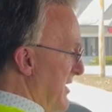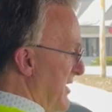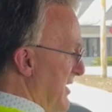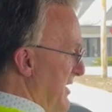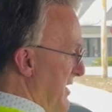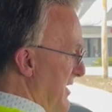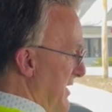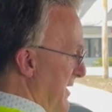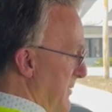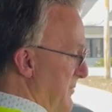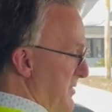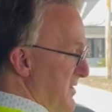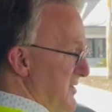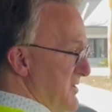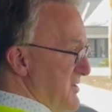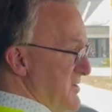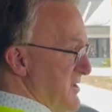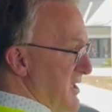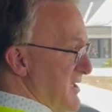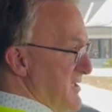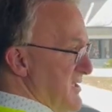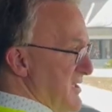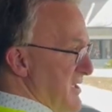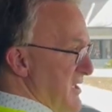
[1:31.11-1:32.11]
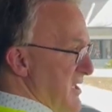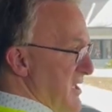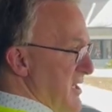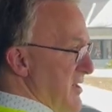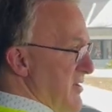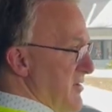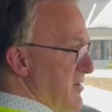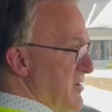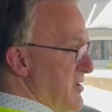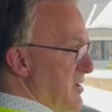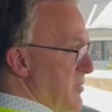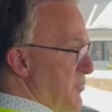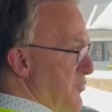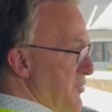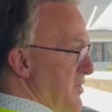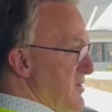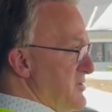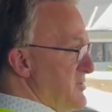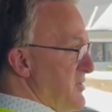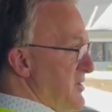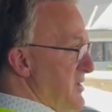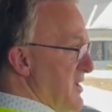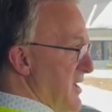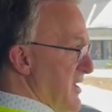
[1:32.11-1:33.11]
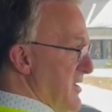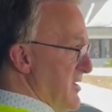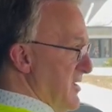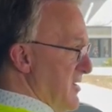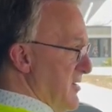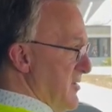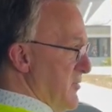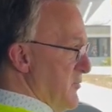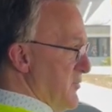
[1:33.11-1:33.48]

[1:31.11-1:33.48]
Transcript: and I'm going to check the air compressor cutout,